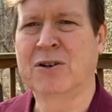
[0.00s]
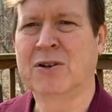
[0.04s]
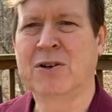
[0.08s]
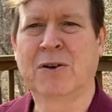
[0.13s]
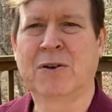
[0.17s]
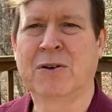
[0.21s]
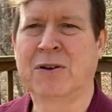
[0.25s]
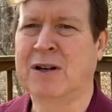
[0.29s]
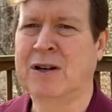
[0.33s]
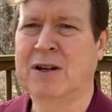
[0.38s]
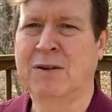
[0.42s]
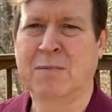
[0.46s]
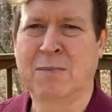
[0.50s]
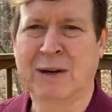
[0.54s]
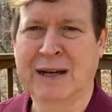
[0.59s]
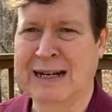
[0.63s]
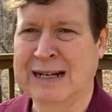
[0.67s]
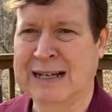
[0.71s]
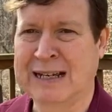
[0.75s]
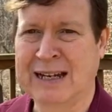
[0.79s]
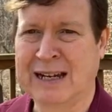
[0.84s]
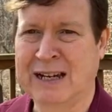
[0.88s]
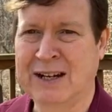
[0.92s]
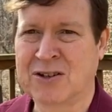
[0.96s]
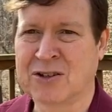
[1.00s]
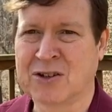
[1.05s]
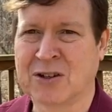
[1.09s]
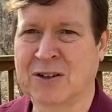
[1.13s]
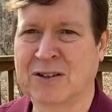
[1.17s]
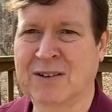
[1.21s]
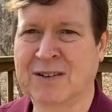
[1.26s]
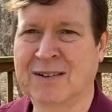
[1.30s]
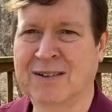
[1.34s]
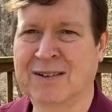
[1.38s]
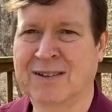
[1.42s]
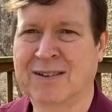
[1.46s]
you don't need medication.
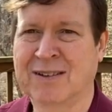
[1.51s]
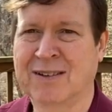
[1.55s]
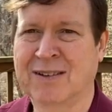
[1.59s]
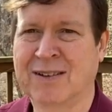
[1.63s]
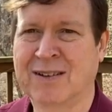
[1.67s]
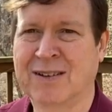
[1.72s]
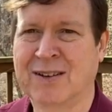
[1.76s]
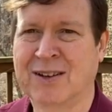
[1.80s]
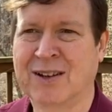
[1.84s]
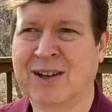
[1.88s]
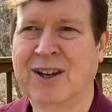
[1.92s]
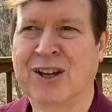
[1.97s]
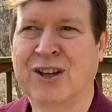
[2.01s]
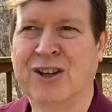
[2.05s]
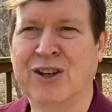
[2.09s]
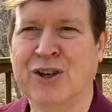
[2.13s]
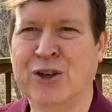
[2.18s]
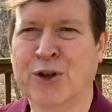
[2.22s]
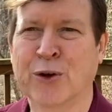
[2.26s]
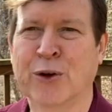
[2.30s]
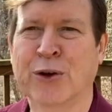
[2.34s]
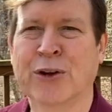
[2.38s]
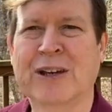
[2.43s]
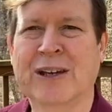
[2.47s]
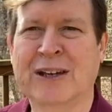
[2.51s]
You're